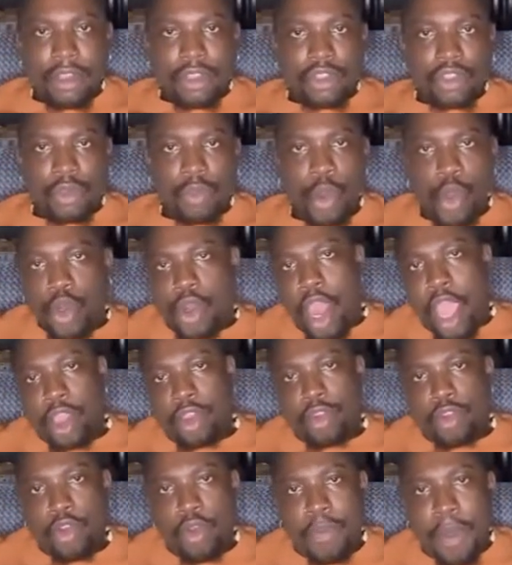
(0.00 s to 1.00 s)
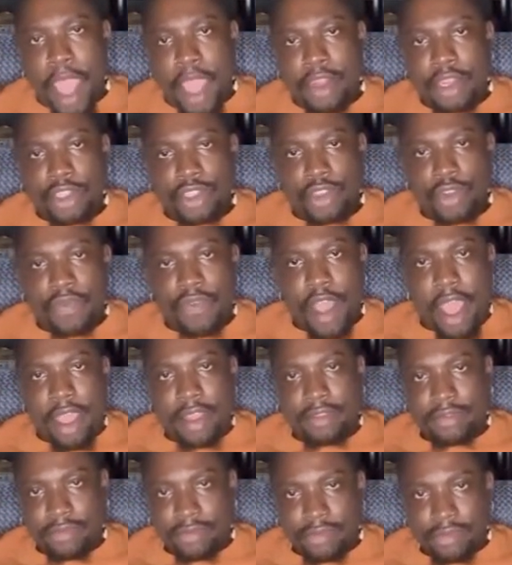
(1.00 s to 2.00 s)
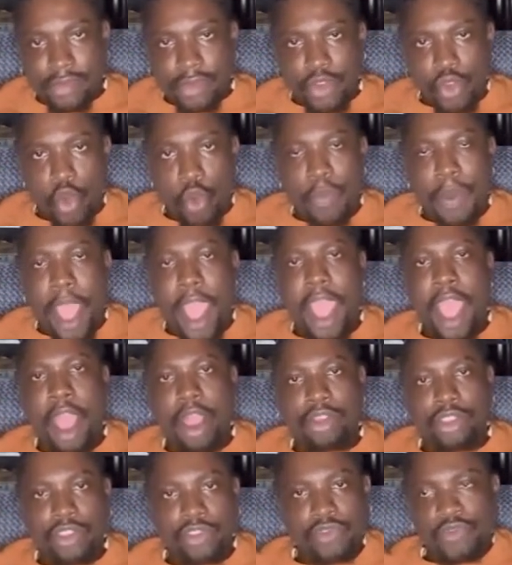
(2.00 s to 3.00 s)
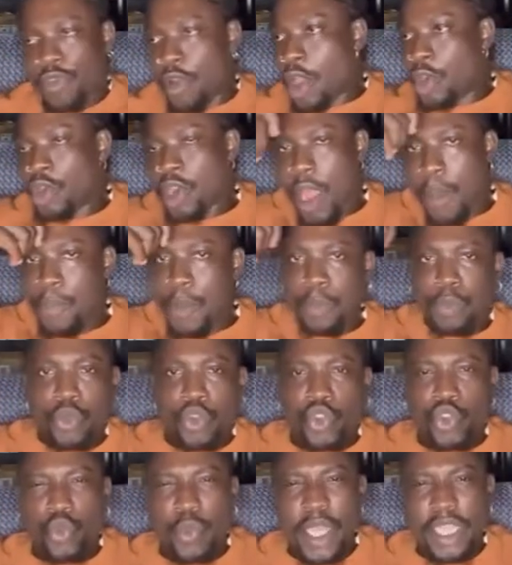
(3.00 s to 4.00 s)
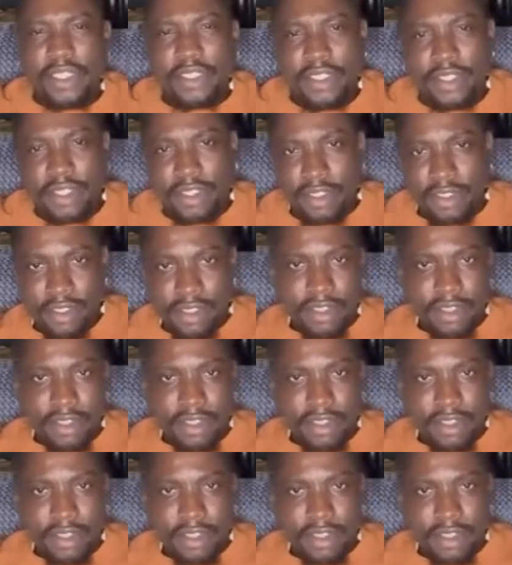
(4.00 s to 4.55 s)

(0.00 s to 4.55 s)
Tomorrow night you go buy Range Rover, you go buy house for another people's sweats.